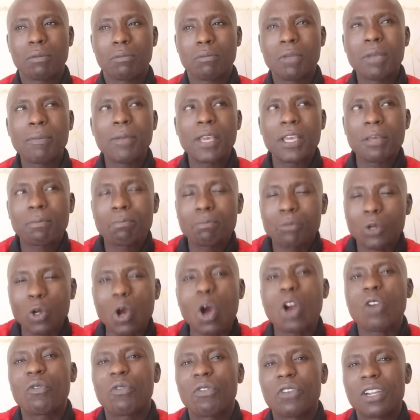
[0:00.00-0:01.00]
maybe
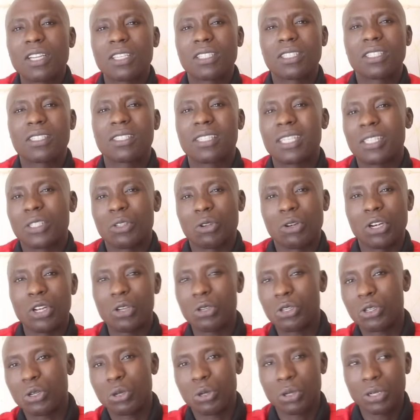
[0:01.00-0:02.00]
conflict
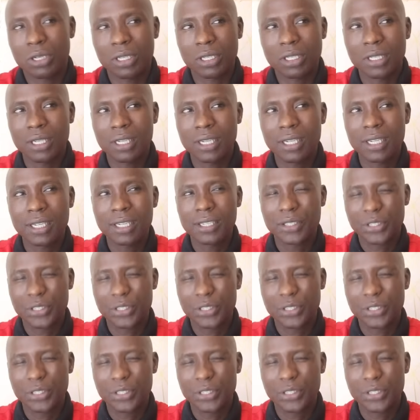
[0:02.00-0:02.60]
resolution